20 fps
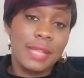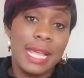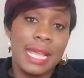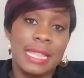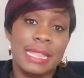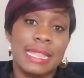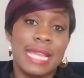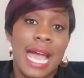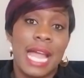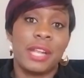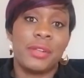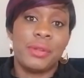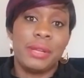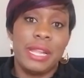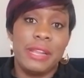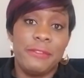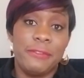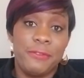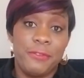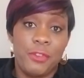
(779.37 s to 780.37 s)
And that
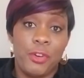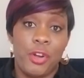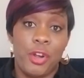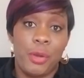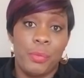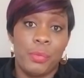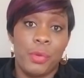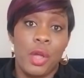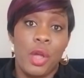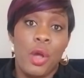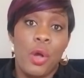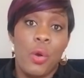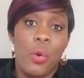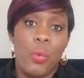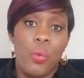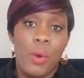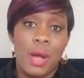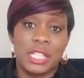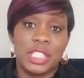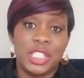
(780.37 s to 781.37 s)
could inform
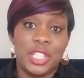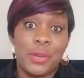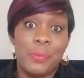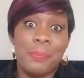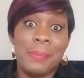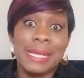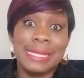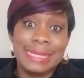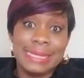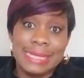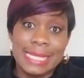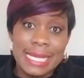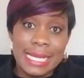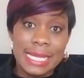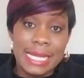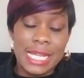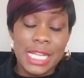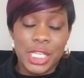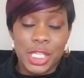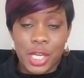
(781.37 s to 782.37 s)
what you're
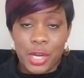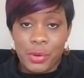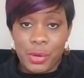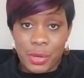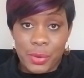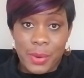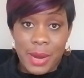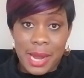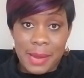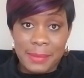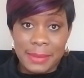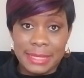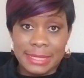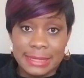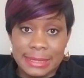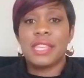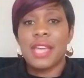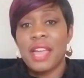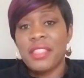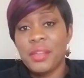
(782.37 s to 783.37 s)
missing in your
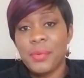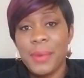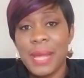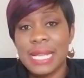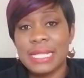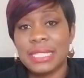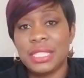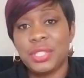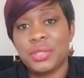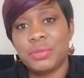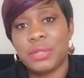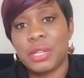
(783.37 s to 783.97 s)
requirements. The other way to do